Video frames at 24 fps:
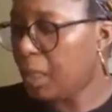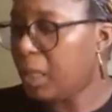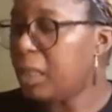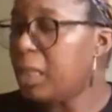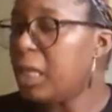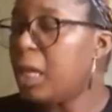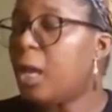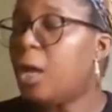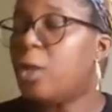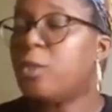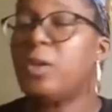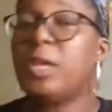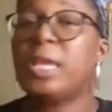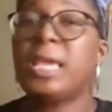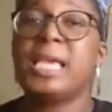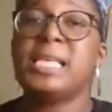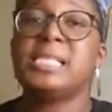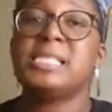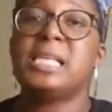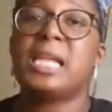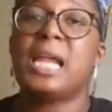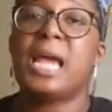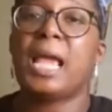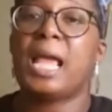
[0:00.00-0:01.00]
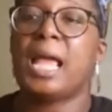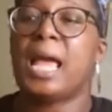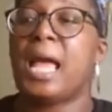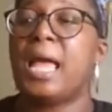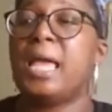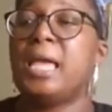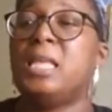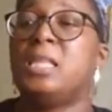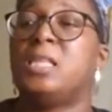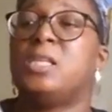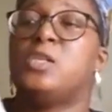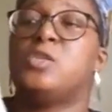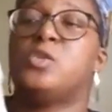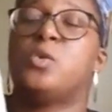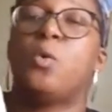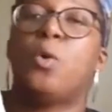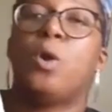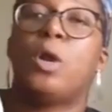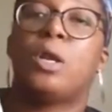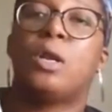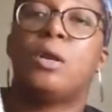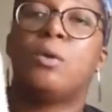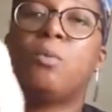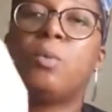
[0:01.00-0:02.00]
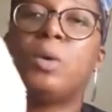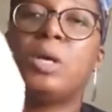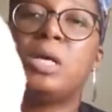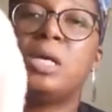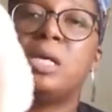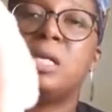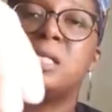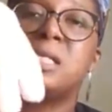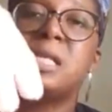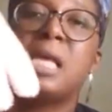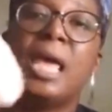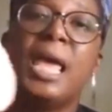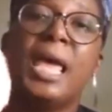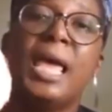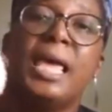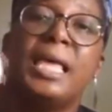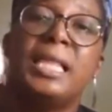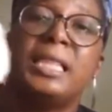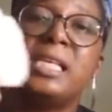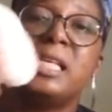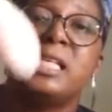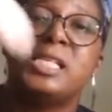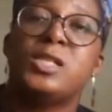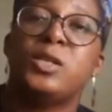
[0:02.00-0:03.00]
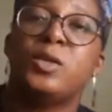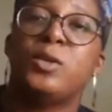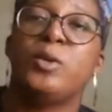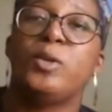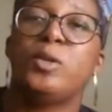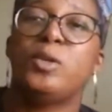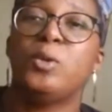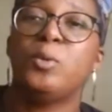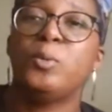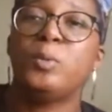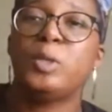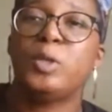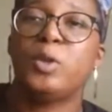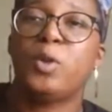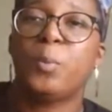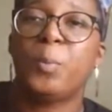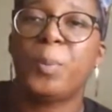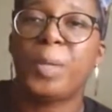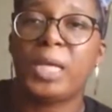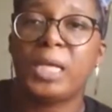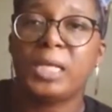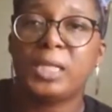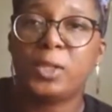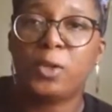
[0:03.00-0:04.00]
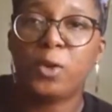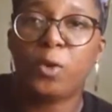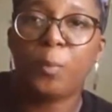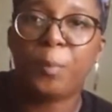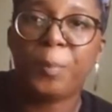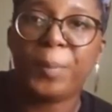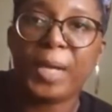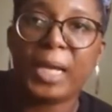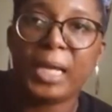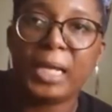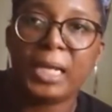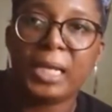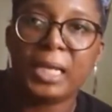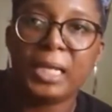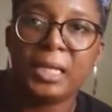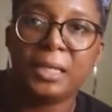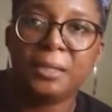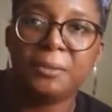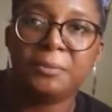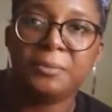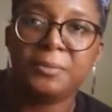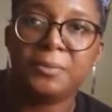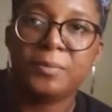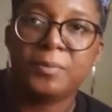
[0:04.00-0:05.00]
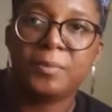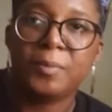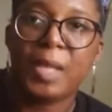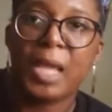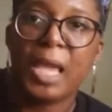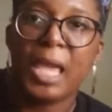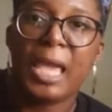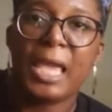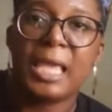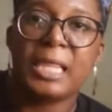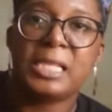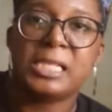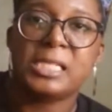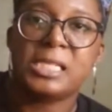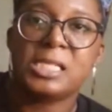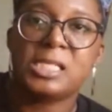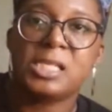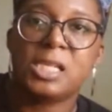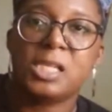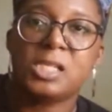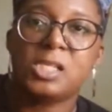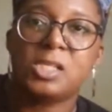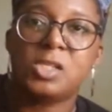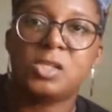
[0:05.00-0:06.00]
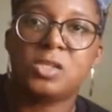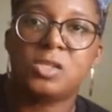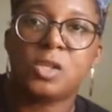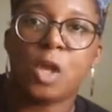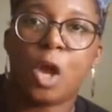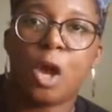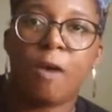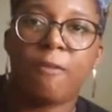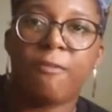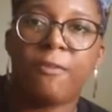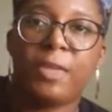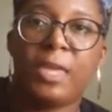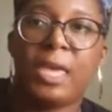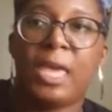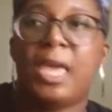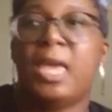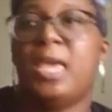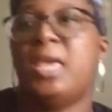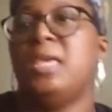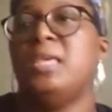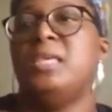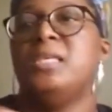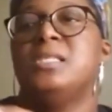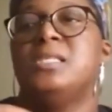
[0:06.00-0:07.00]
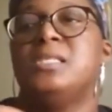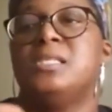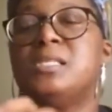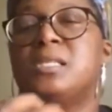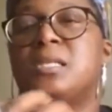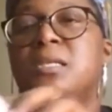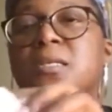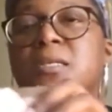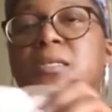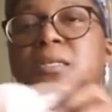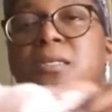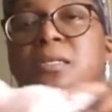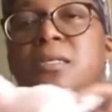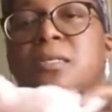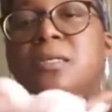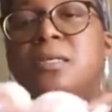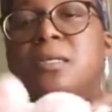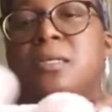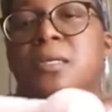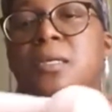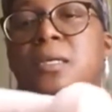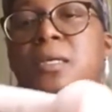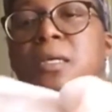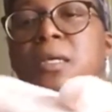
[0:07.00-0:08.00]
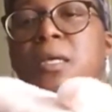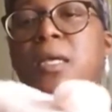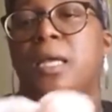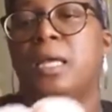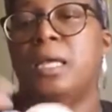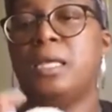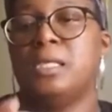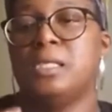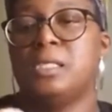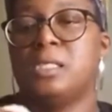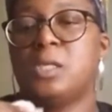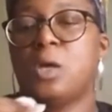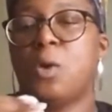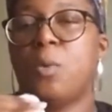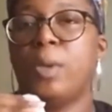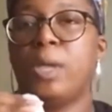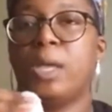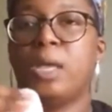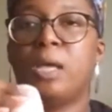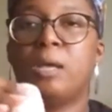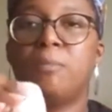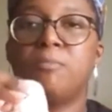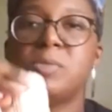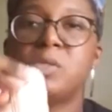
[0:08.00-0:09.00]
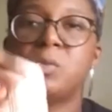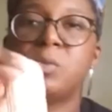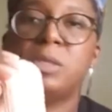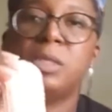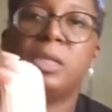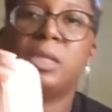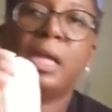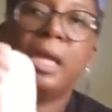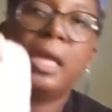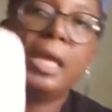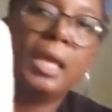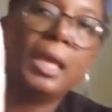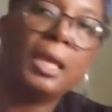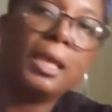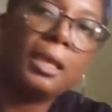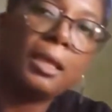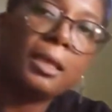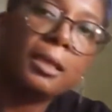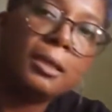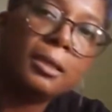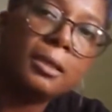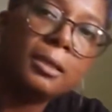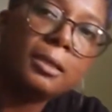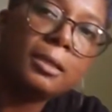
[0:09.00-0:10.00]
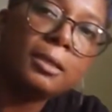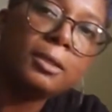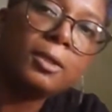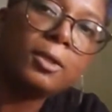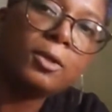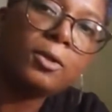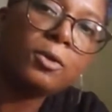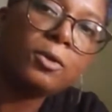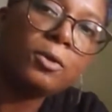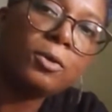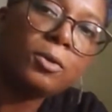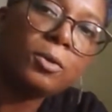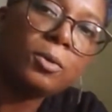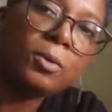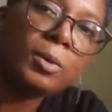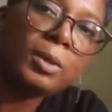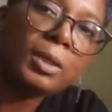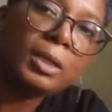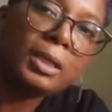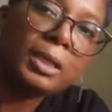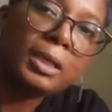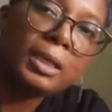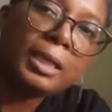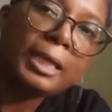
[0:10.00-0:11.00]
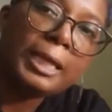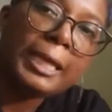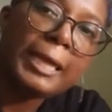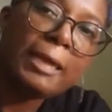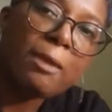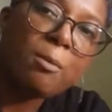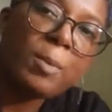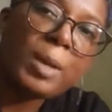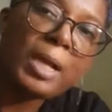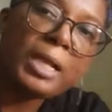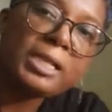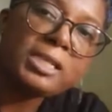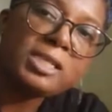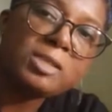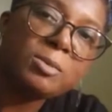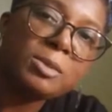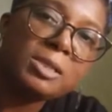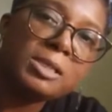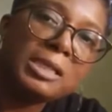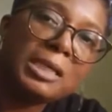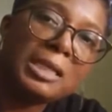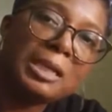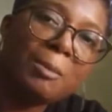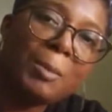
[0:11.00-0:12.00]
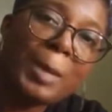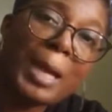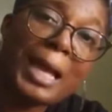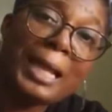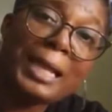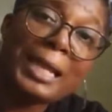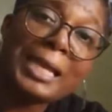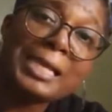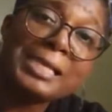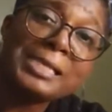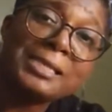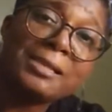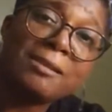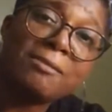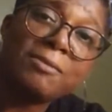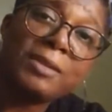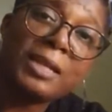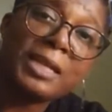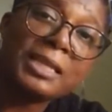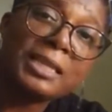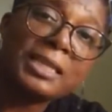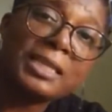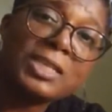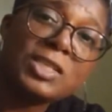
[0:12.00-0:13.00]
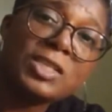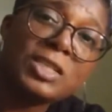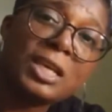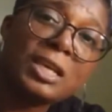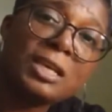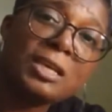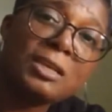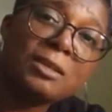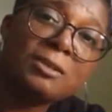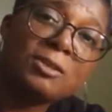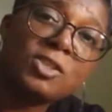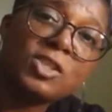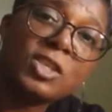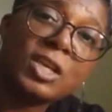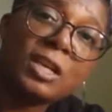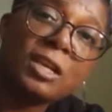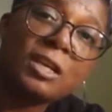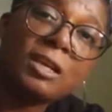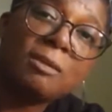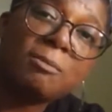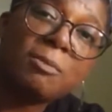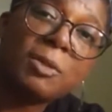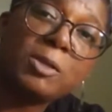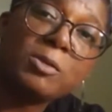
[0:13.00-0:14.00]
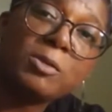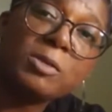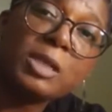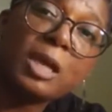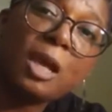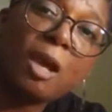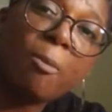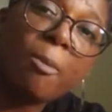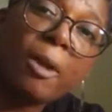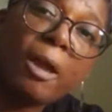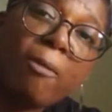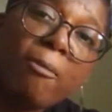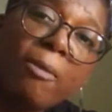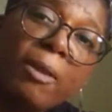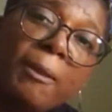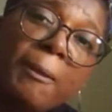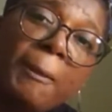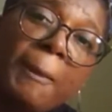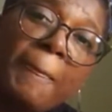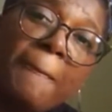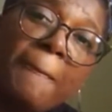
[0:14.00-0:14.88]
The other case that I got in this order was this little cute little pink little bunny. And this is a soft case. And so it comes with like little embellishments on it. I like stuff like this, y'all. Shut up. Don't talk about me.